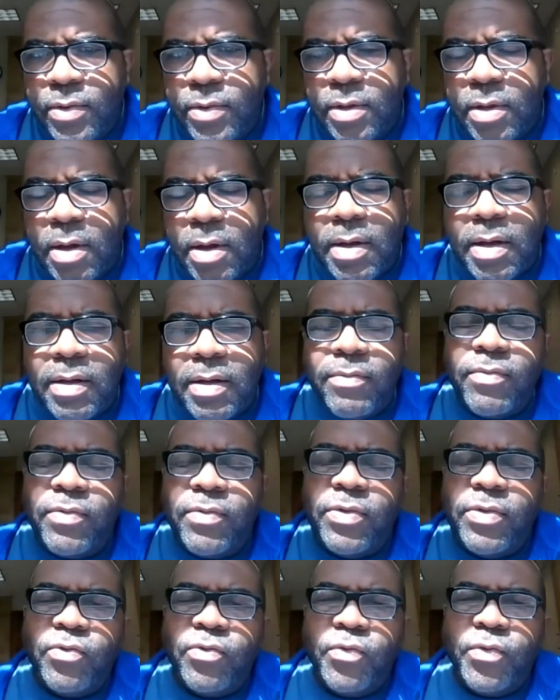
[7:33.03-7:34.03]
the
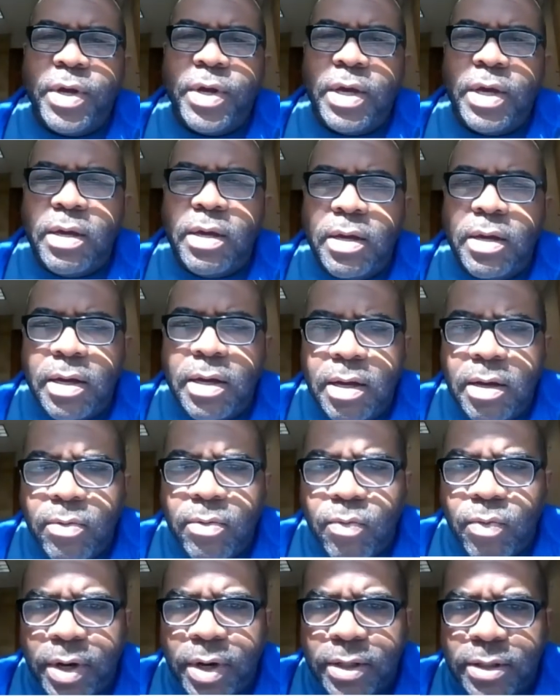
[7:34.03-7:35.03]
3,
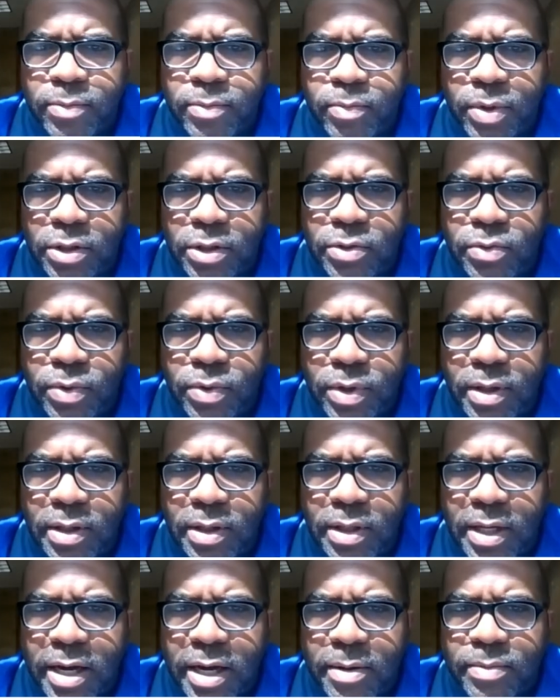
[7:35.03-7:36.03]
when it's between
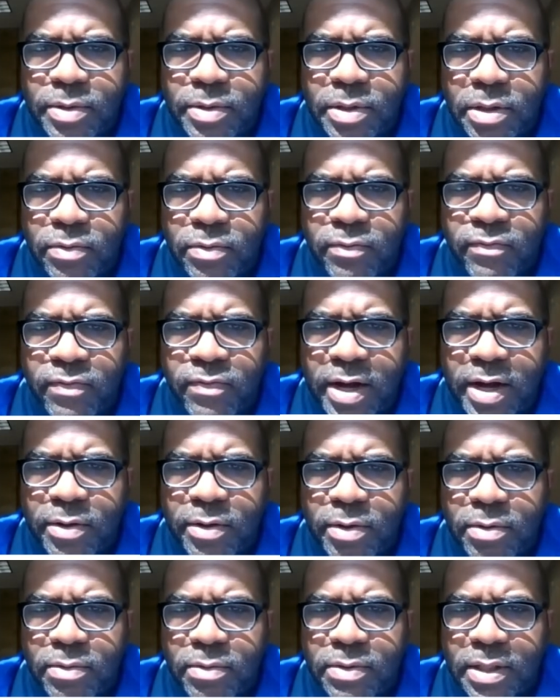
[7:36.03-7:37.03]
the absolute
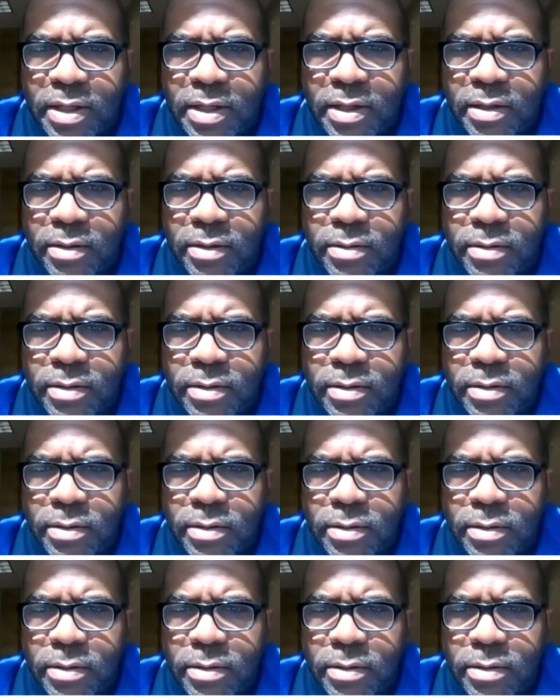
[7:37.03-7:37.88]
value signs,